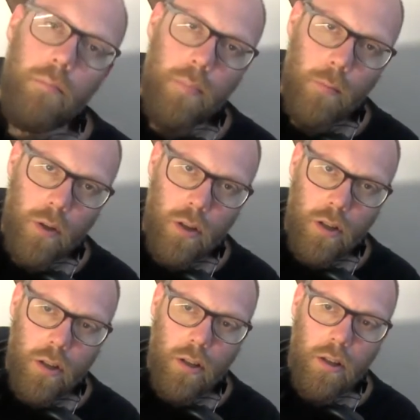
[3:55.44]
but we're going
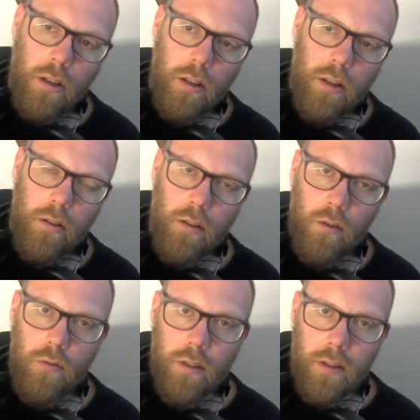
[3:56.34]
to
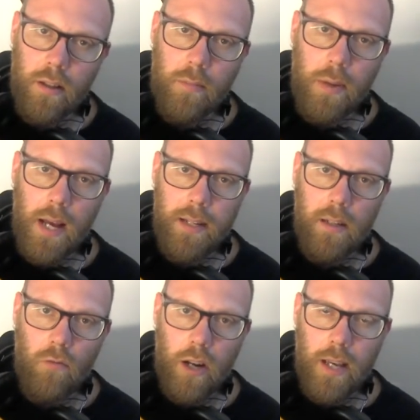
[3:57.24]
use another pattern in
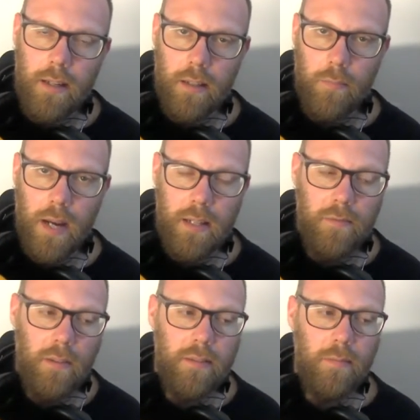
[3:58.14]
our right hand, and the pattern is
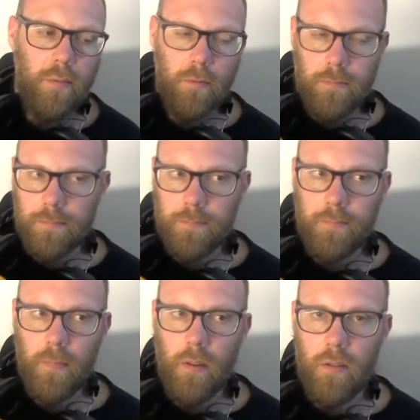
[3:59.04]
very simple.
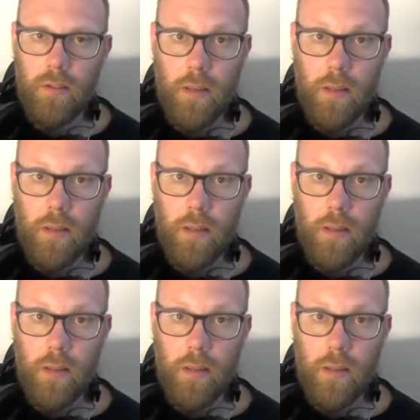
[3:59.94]
I'll just